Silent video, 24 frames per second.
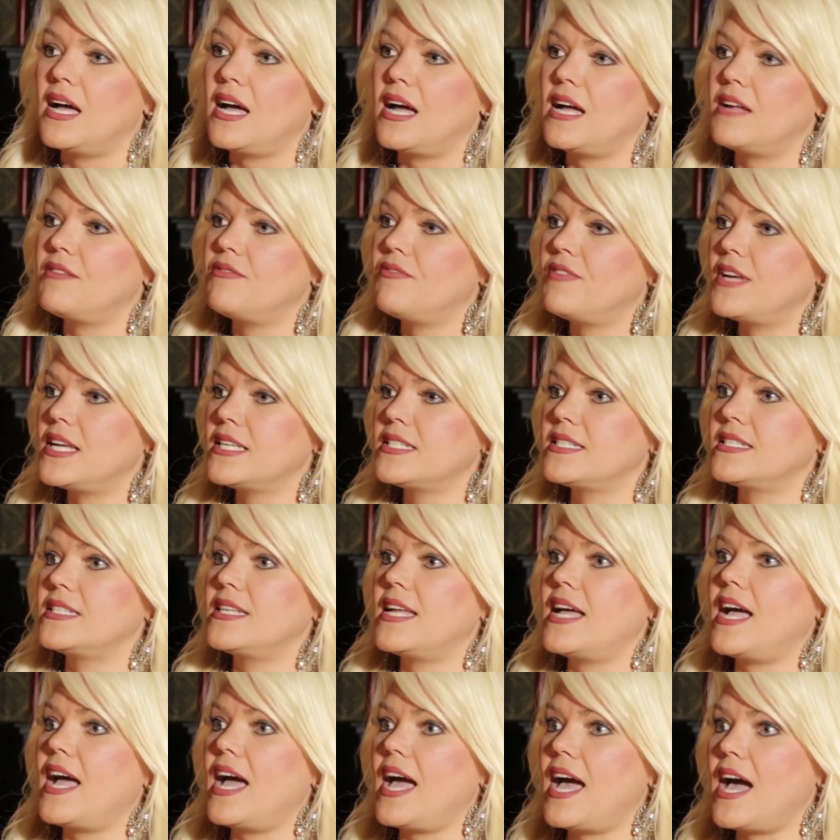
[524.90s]
I
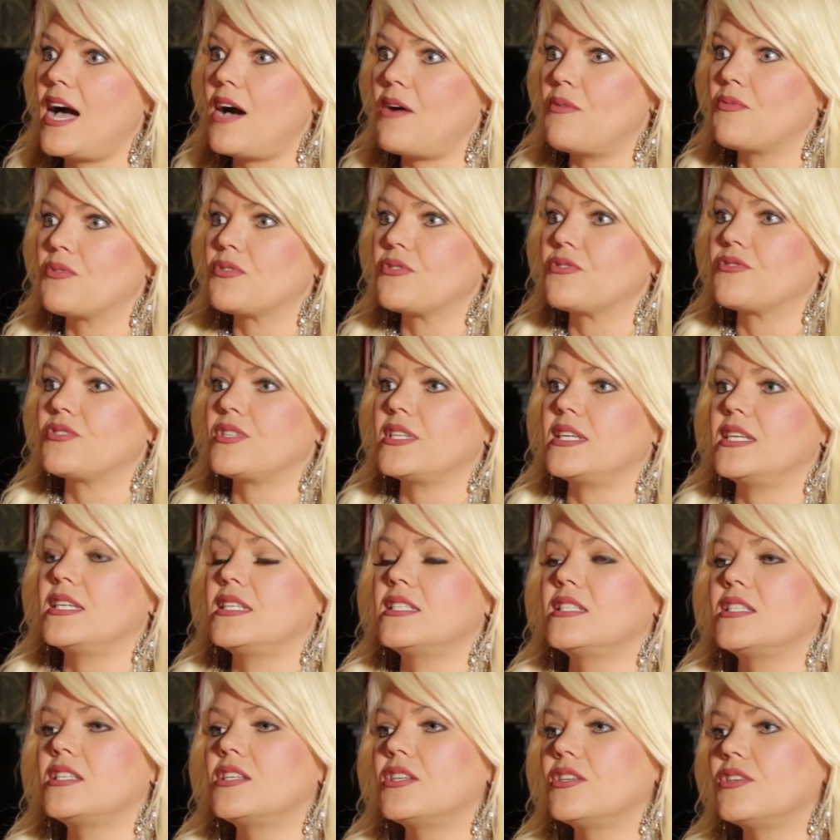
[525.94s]
invested hours
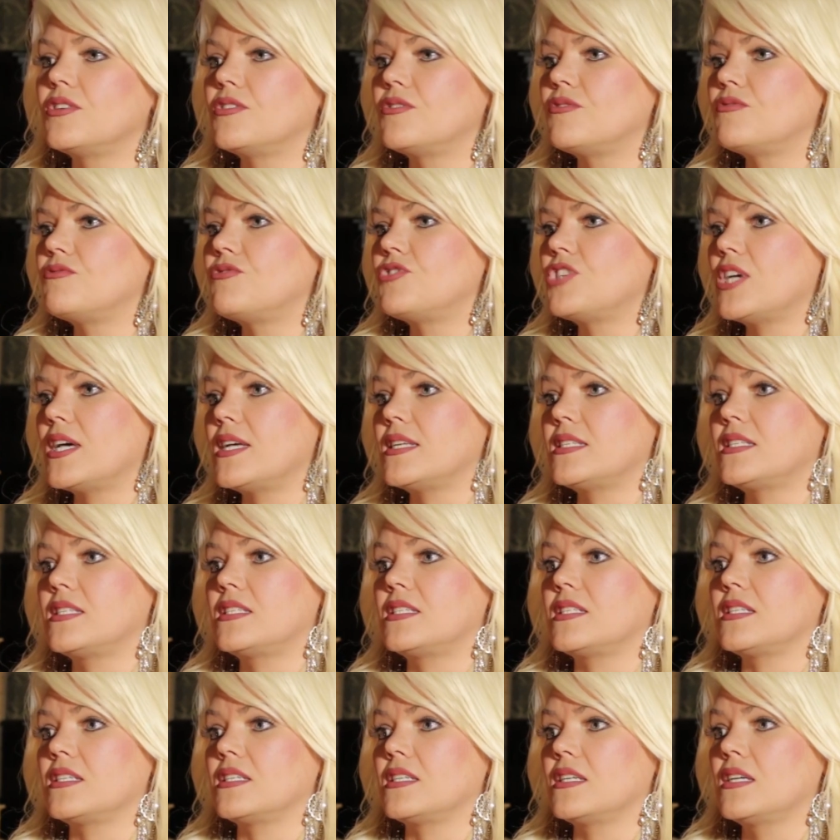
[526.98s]
into
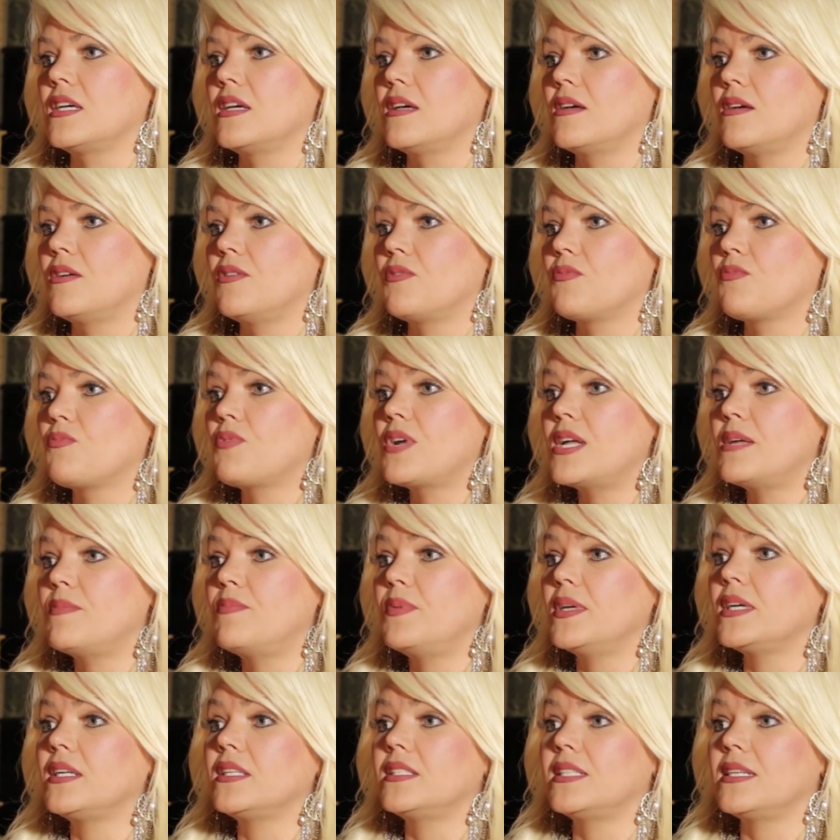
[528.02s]
just
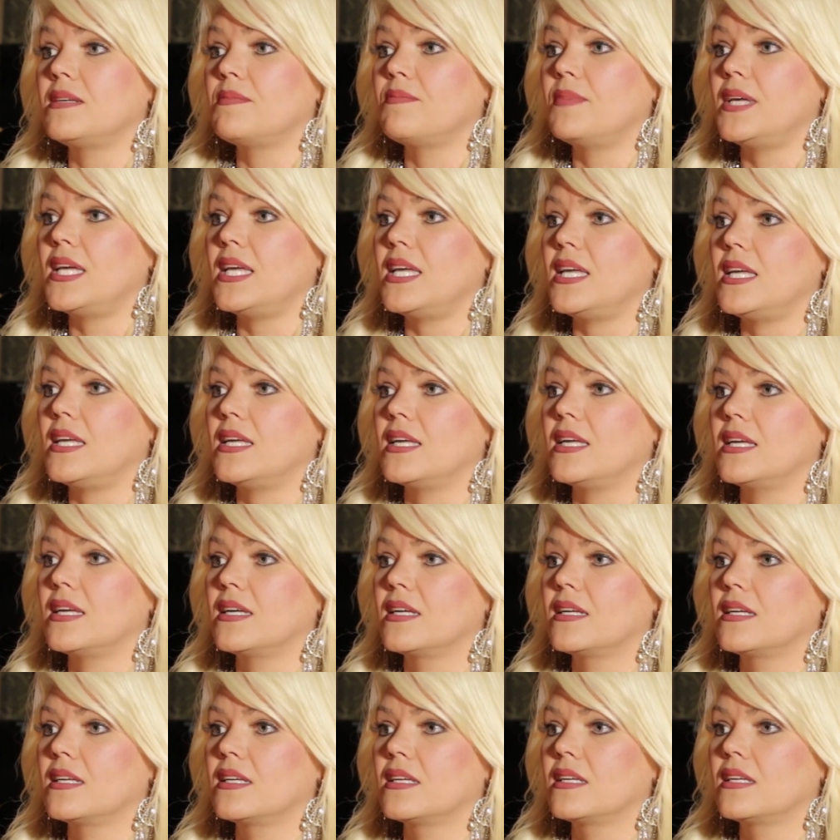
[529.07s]
rebuilding me.
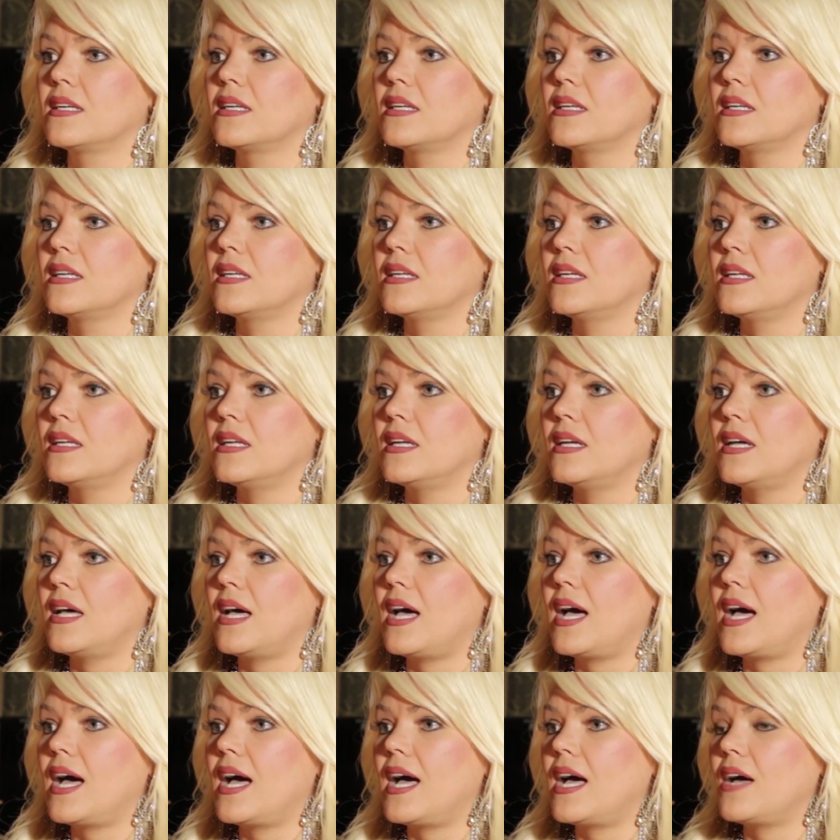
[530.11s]

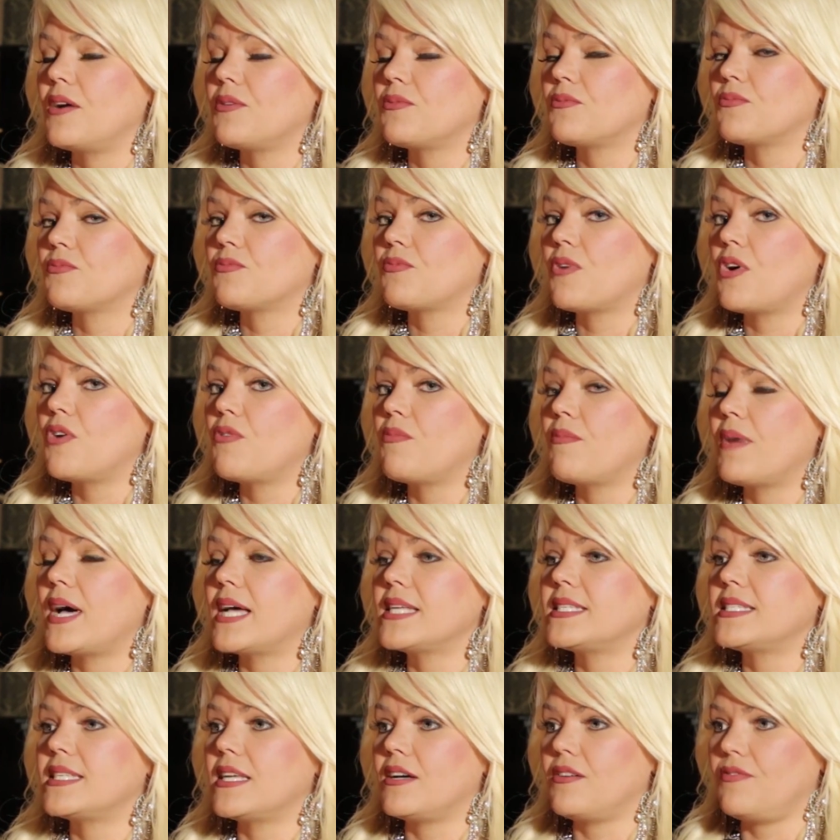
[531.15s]
I wrote
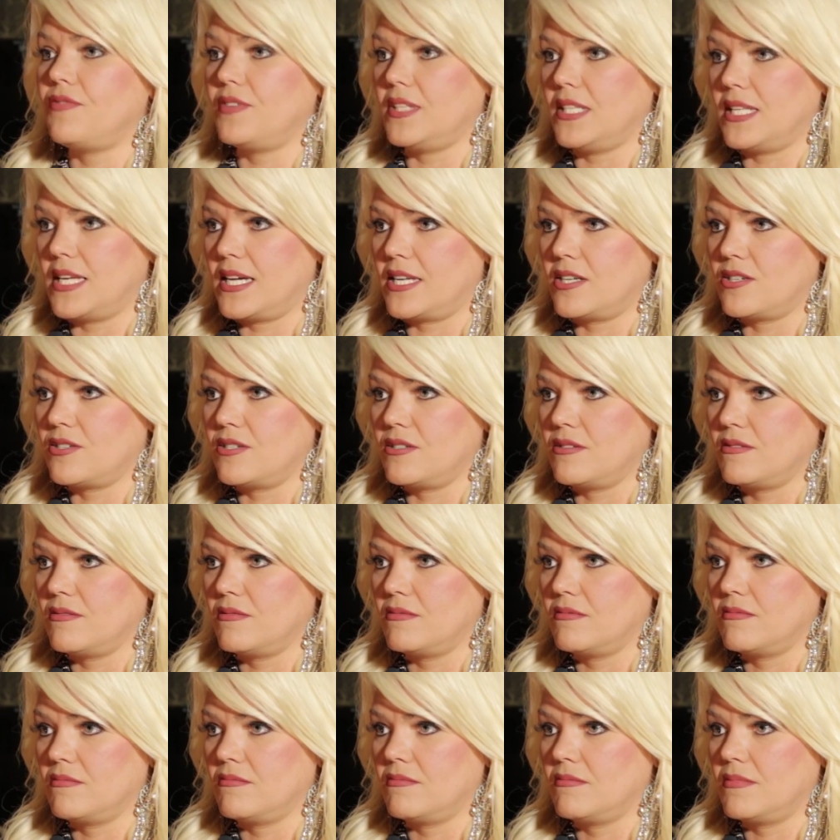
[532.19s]
myself a letter
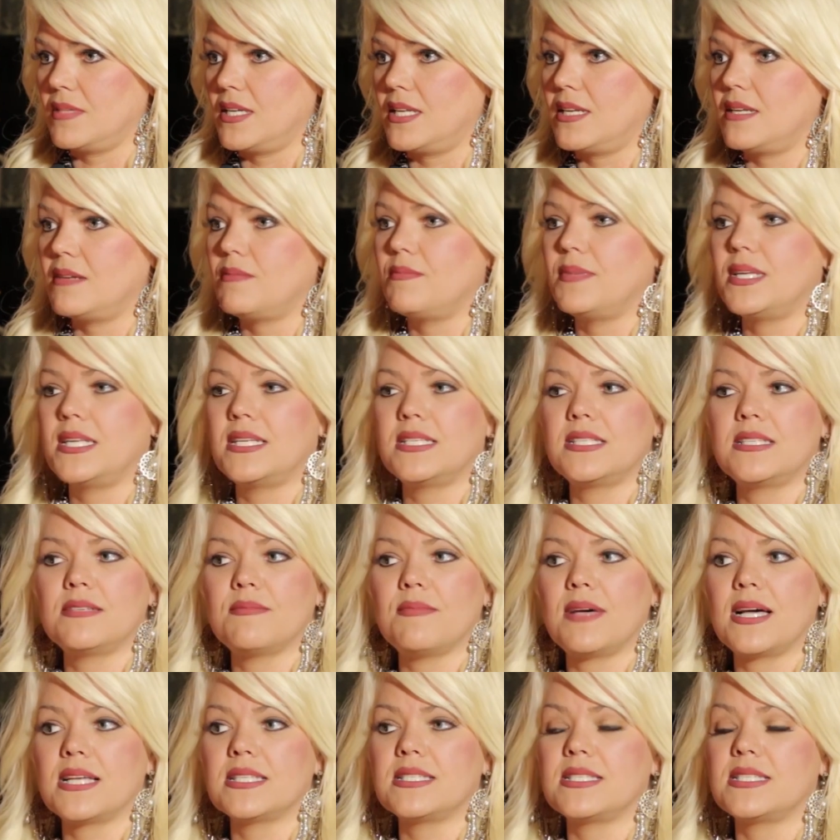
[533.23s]
and admitted to
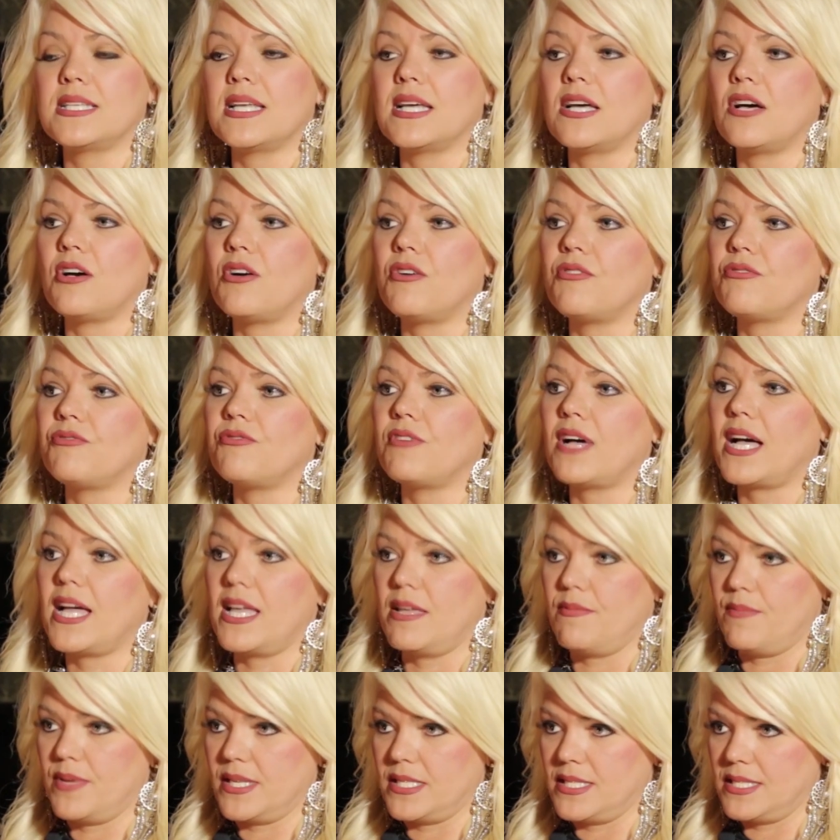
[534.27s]
myself I
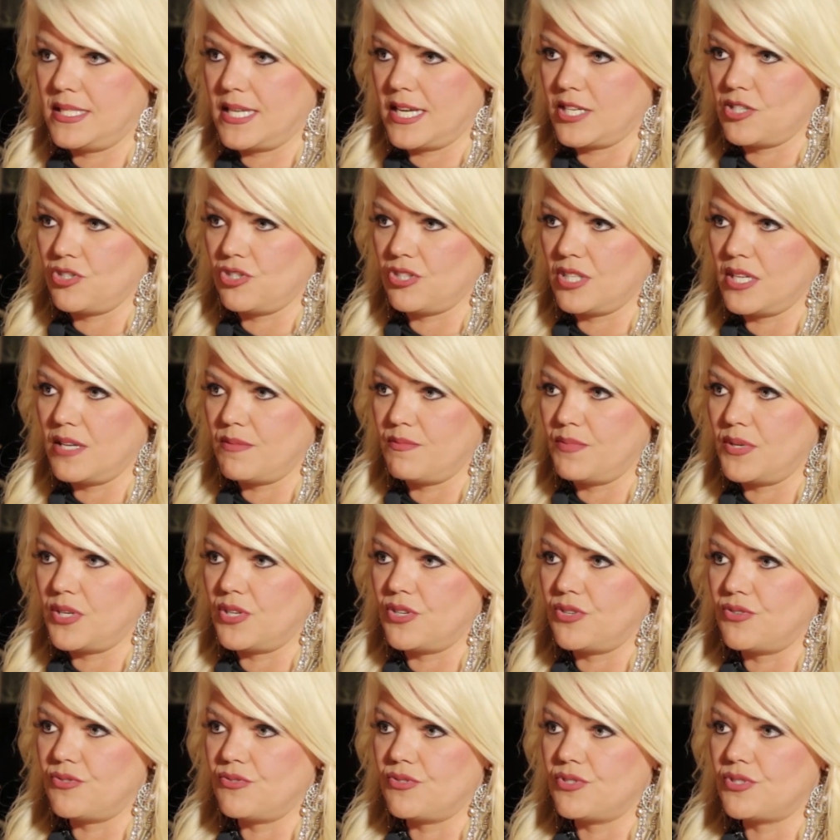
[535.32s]
had been sexually
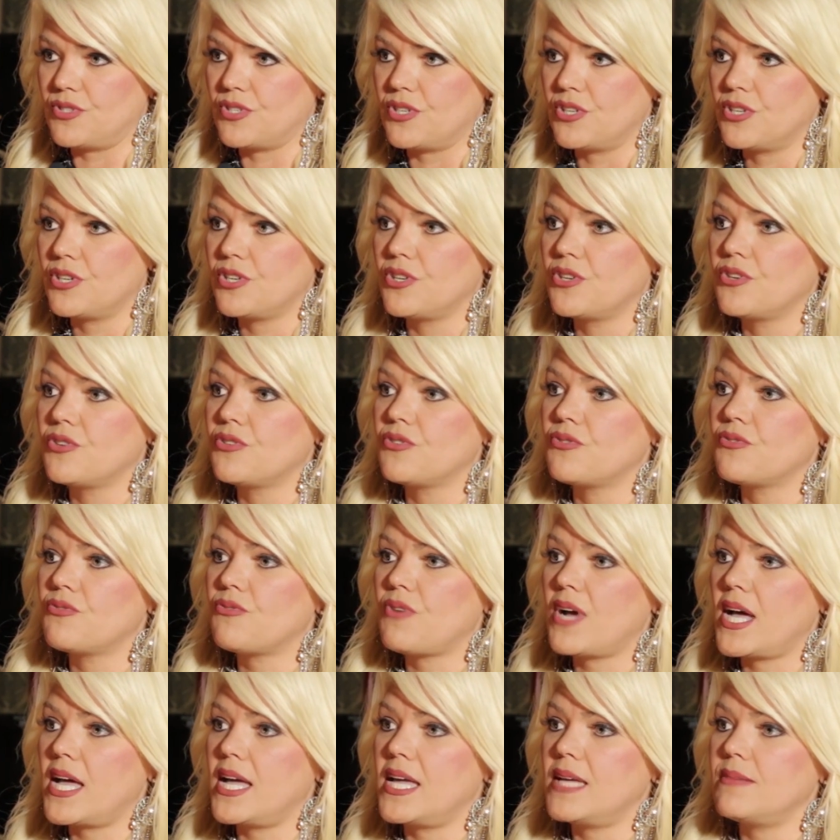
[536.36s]
abused,
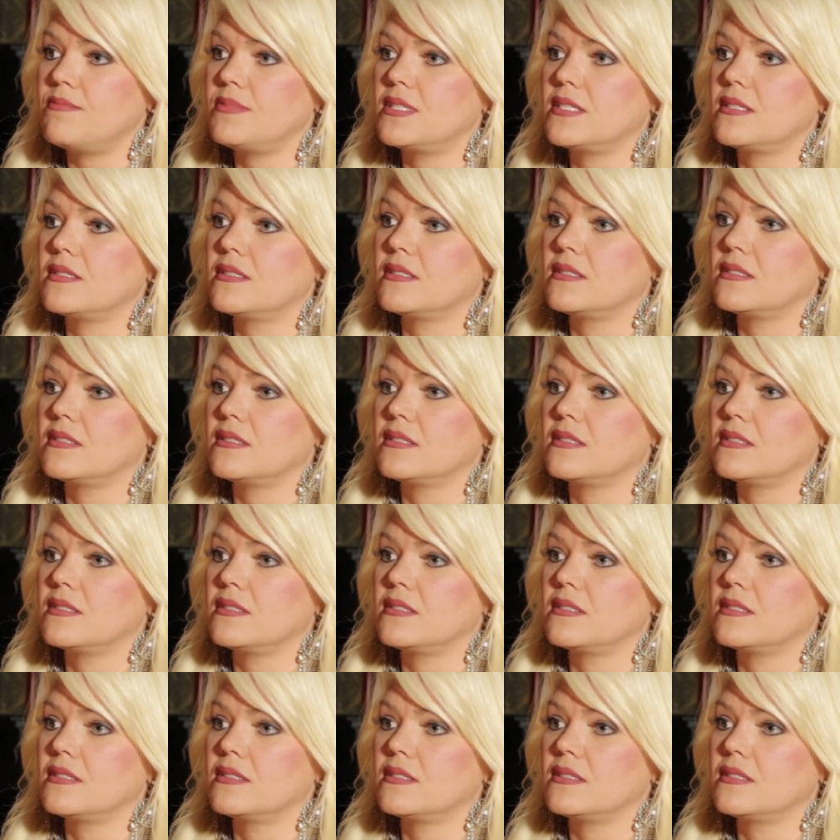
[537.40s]
raped,